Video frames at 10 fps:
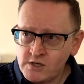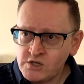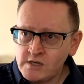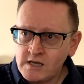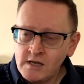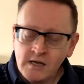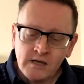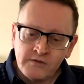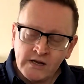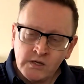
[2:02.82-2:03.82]
magic,
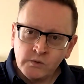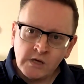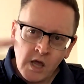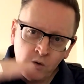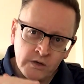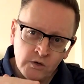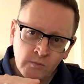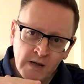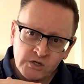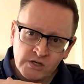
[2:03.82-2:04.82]
then you would lower
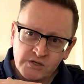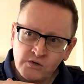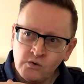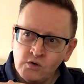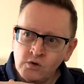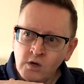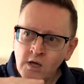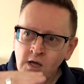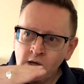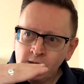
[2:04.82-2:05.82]
your magic score
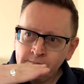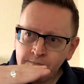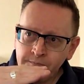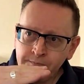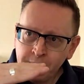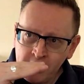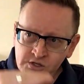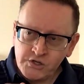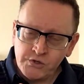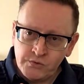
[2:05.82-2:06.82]

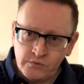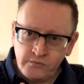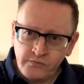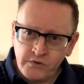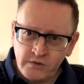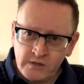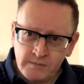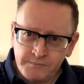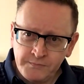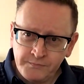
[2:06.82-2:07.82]
by 2 for
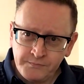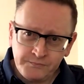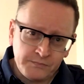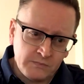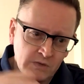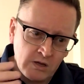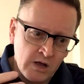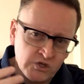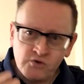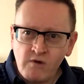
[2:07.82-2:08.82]
the
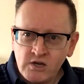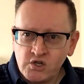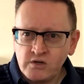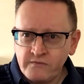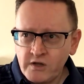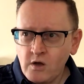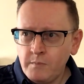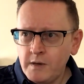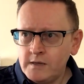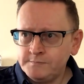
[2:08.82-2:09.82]
duration of the
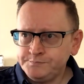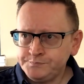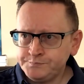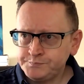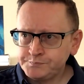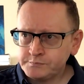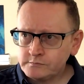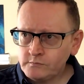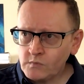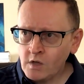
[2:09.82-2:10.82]
combat.
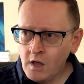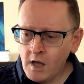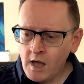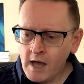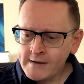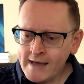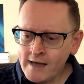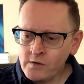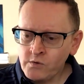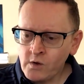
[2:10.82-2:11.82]

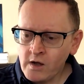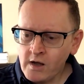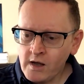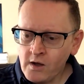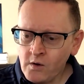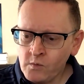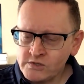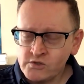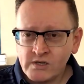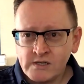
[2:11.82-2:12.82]
Now,
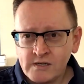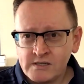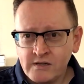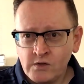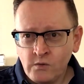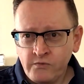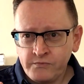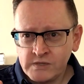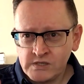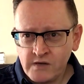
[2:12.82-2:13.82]
what's interesting is that you'll
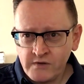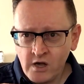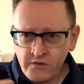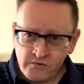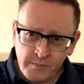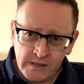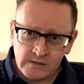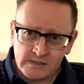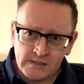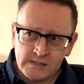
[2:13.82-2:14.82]
discover other
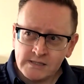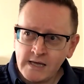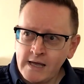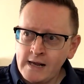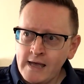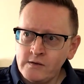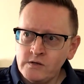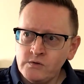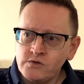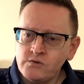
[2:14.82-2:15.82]
abilities that allow
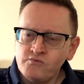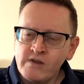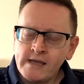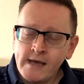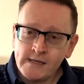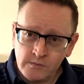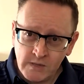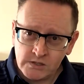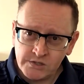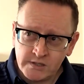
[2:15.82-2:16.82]
you to regain
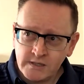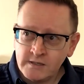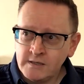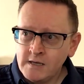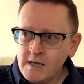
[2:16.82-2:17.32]
magic,